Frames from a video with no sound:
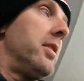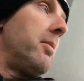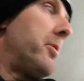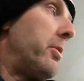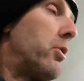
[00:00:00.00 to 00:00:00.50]

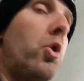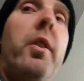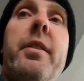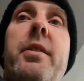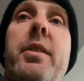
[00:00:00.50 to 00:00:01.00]
I'm going to
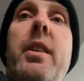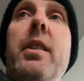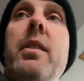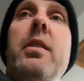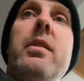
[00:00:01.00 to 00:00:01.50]
enjoy this
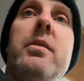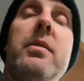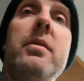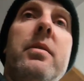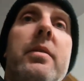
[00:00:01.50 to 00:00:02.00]
uh,
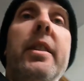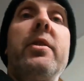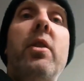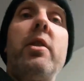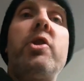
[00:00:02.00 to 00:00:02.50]

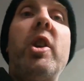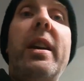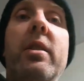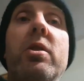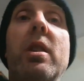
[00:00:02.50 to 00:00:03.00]
exhaust
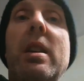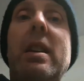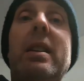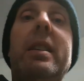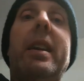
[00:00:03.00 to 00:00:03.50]
change,
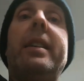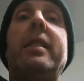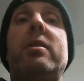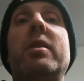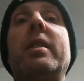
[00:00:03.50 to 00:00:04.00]
and
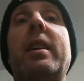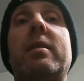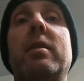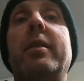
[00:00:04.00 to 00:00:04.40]
I'll see you guys